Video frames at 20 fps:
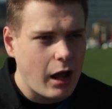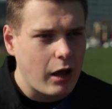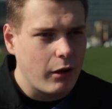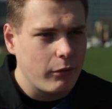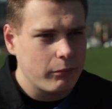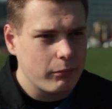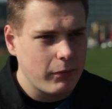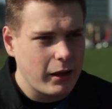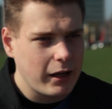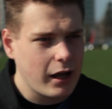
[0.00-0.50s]

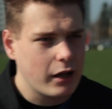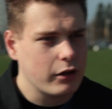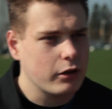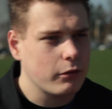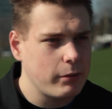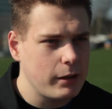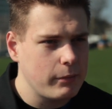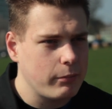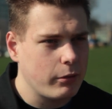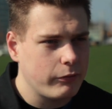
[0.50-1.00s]
help make
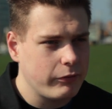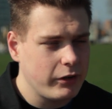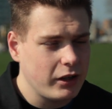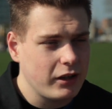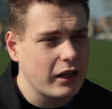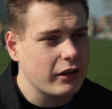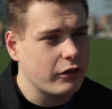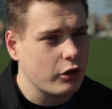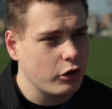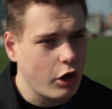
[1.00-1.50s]
other people
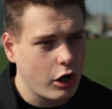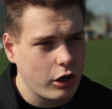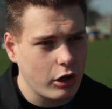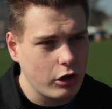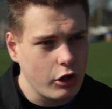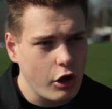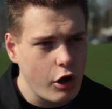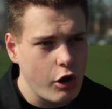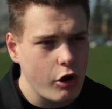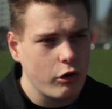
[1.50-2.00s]
feel like they're not
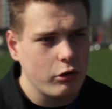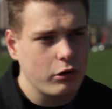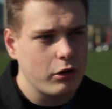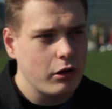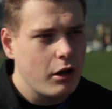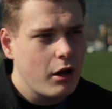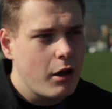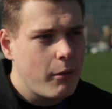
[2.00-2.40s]
alone.